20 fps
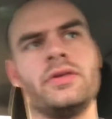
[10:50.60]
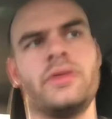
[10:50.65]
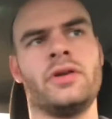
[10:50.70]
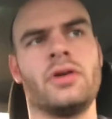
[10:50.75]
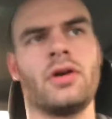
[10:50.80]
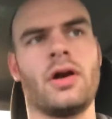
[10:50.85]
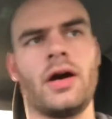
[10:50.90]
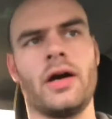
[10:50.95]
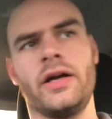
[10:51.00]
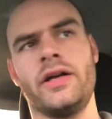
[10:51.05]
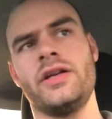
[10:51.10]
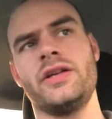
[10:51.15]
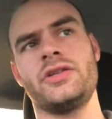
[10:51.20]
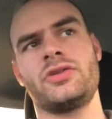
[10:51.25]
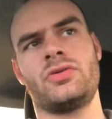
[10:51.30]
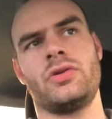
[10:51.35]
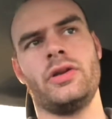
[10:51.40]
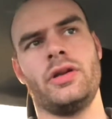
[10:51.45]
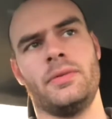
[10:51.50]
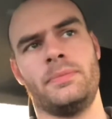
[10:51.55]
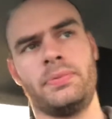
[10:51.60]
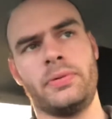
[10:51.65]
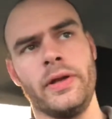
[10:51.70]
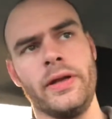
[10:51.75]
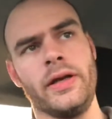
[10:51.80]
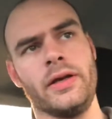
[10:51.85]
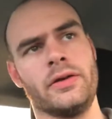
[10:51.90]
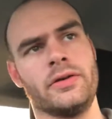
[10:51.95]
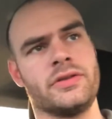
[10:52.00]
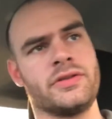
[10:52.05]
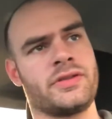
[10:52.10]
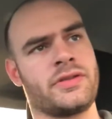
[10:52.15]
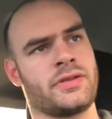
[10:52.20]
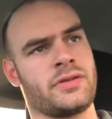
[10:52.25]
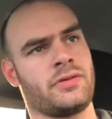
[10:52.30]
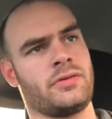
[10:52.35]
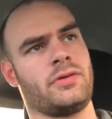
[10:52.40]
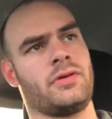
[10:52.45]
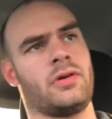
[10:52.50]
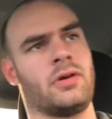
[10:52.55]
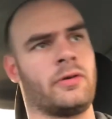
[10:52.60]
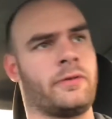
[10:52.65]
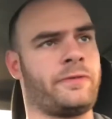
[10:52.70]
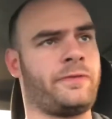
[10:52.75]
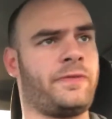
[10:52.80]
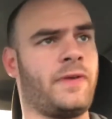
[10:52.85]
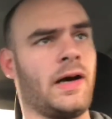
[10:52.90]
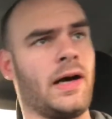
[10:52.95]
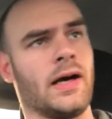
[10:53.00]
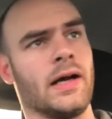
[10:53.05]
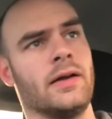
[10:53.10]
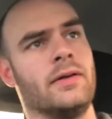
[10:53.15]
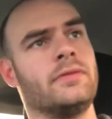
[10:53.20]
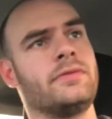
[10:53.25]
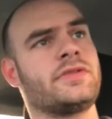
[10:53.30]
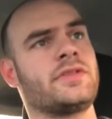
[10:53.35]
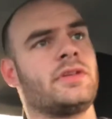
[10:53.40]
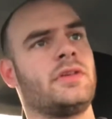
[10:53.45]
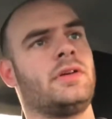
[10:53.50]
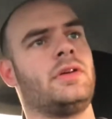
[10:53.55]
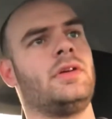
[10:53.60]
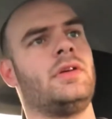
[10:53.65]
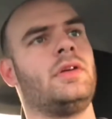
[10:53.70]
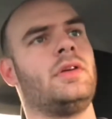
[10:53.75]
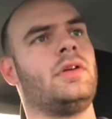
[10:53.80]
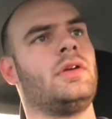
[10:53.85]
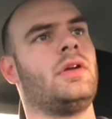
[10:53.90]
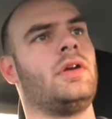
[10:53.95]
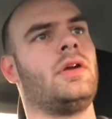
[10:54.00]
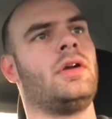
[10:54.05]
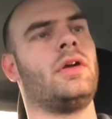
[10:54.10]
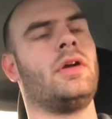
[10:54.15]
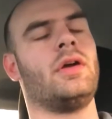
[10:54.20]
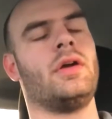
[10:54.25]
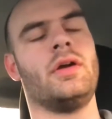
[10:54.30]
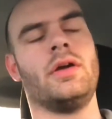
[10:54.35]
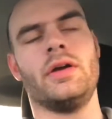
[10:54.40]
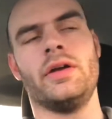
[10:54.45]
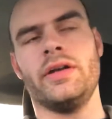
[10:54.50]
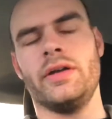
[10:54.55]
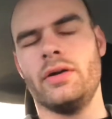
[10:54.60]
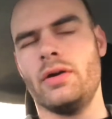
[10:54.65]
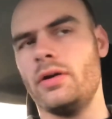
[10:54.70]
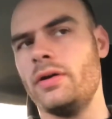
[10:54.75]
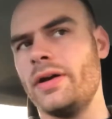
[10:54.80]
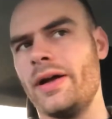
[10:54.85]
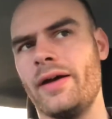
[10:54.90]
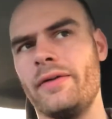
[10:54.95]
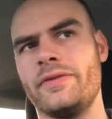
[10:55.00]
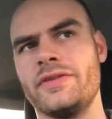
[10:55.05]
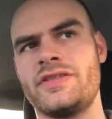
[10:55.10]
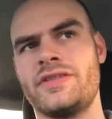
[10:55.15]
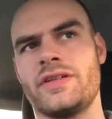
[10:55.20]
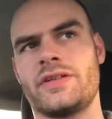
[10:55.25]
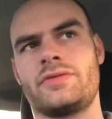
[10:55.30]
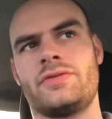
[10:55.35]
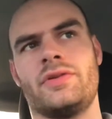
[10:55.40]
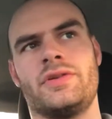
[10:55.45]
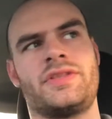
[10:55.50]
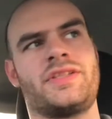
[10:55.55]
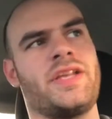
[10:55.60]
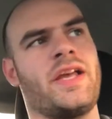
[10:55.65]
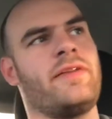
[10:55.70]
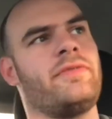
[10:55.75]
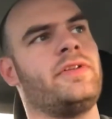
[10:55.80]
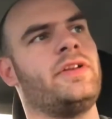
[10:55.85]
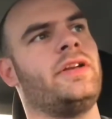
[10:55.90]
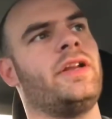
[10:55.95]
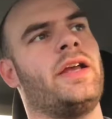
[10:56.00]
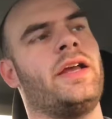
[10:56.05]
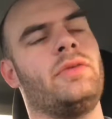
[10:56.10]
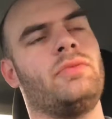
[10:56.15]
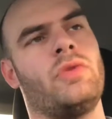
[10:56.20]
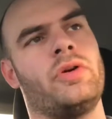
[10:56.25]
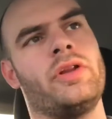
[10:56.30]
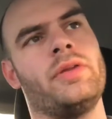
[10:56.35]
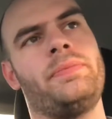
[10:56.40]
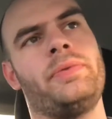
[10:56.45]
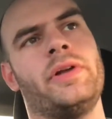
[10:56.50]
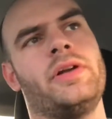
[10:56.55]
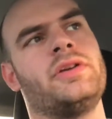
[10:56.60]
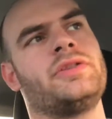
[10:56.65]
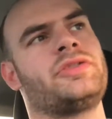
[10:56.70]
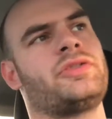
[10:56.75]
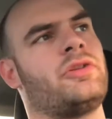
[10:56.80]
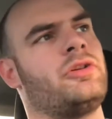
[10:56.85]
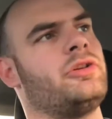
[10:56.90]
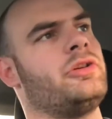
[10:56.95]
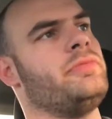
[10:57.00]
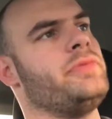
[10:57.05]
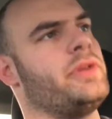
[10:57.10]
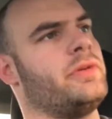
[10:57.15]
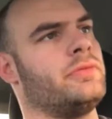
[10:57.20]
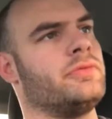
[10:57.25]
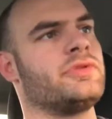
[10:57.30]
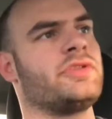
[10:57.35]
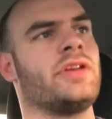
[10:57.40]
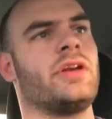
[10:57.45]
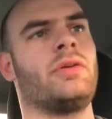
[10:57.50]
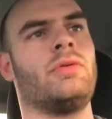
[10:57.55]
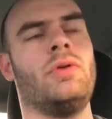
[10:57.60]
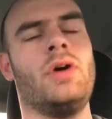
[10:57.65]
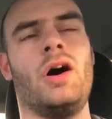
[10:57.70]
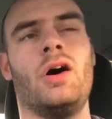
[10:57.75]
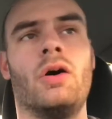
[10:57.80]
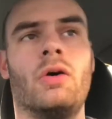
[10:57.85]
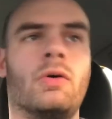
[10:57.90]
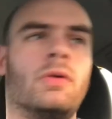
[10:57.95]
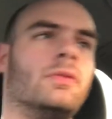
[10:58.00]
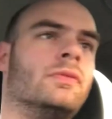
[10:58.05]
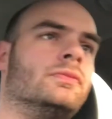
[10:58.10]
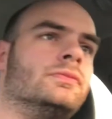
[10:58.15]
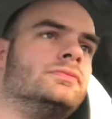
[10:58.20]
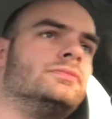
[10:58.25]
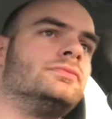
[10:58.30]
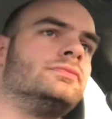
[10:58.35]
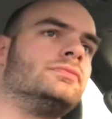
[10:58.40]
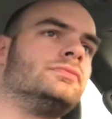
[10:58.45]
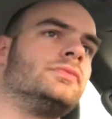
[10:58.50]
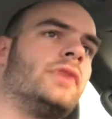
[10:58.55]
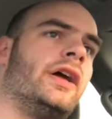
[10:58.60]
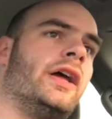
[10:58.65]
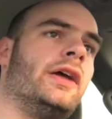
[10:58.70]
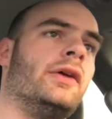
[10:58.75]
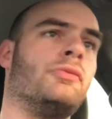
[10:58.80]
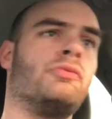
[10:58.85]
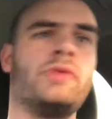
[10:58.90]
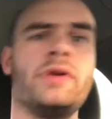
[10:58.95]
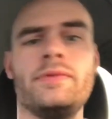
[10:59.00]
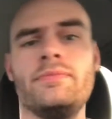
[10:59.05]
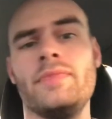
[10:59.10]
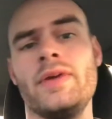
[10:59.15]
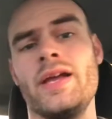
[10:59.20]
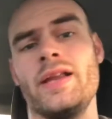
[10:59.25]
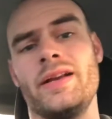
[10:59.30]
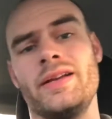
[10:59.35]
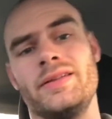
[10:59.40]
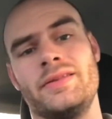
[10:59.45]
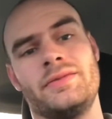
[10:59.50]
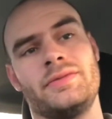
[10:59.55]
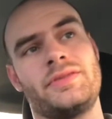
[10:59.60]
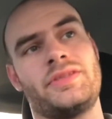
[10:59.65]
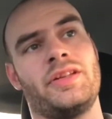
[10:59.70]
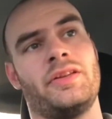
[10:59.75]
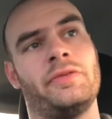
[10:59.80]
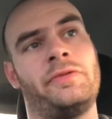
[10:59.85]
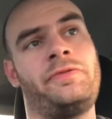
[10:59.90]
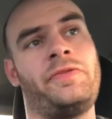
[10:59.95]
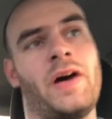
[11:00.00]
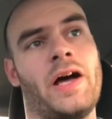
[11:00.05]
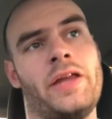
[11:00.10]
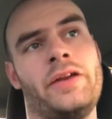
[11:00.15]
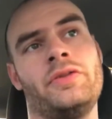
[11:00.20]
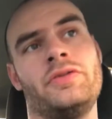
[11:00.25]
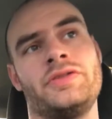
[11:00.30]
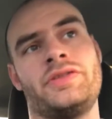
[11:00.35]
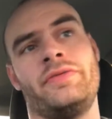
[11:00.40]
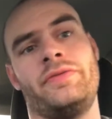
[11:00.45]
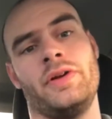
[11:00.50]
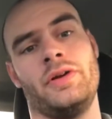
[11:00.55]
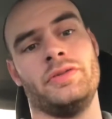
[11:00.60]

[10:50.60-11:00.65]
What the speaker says: Your highest rated players are 5s. You don't have a 6 or a 7, and one of the players turned to me and was like, well, hey, we made it to the finals of